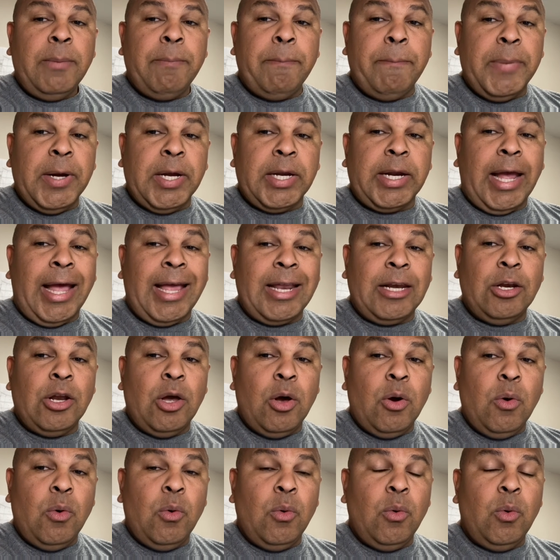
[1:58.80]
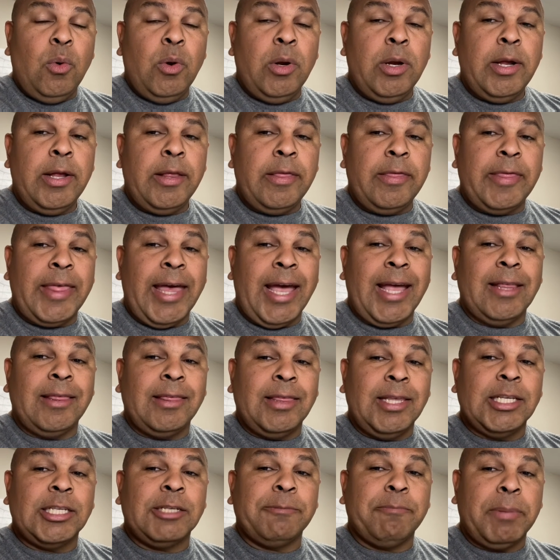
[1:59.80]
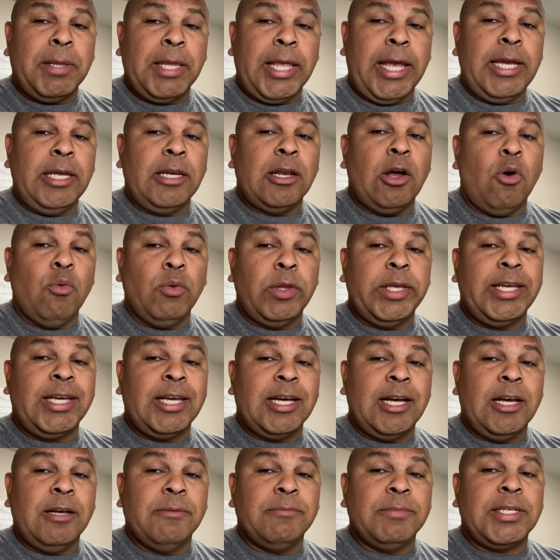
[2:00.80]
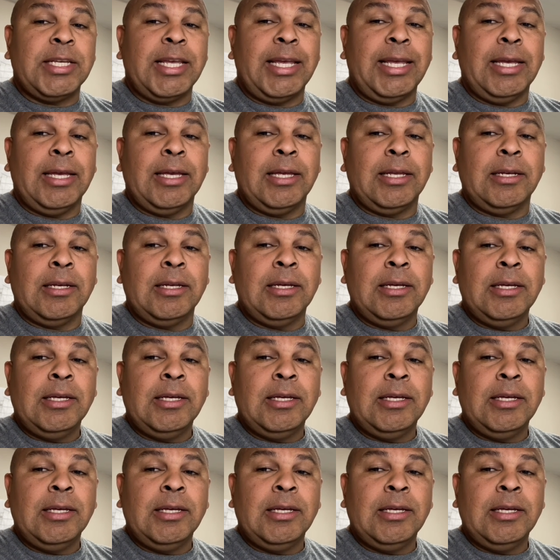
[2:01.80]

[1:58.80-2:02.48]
but I know that this plate only comes in